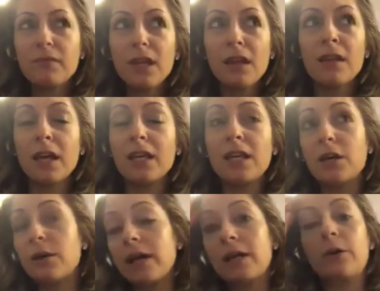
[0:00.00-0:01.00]
Thank
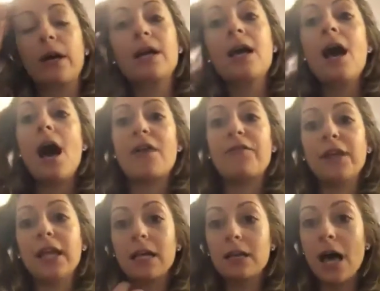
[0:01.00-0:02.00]
you. I know I feel
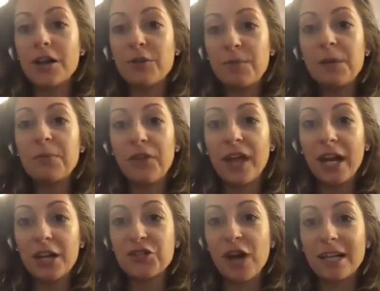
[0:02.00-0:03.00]
like a lot of the people that I
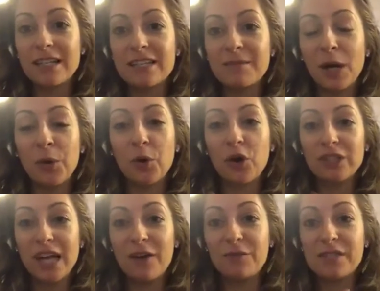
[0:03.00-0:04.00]
attract into my world
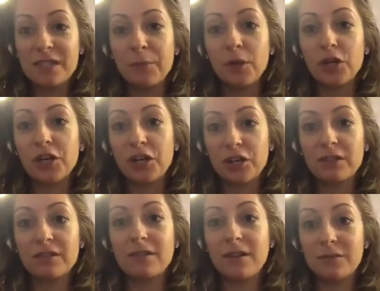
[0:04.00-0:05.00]
have
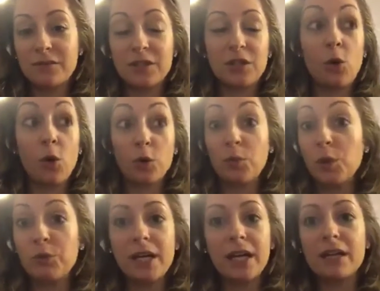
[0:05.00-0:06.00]
similar core
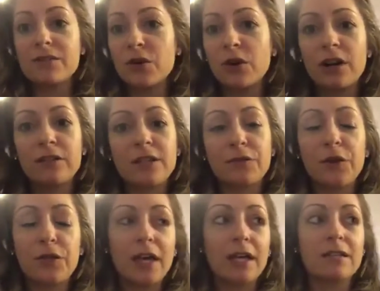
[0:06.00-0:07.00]
woundings or
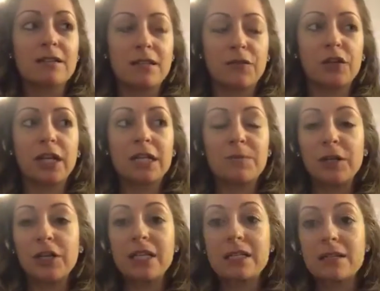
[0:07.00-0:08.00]
different things, different
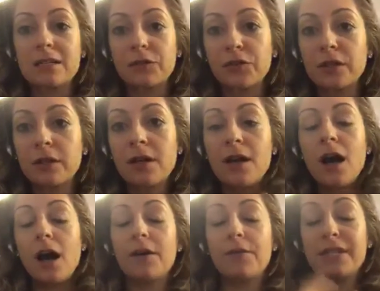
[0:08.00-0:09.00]
experiences, different,
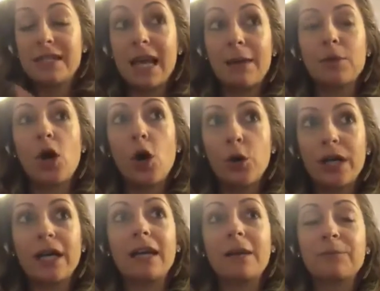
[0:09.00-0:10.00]
the same
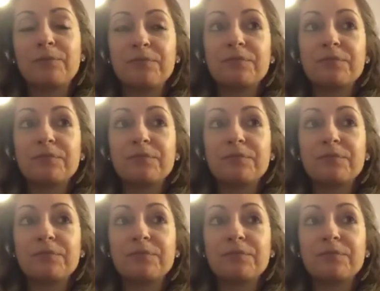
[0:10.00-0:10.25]
coding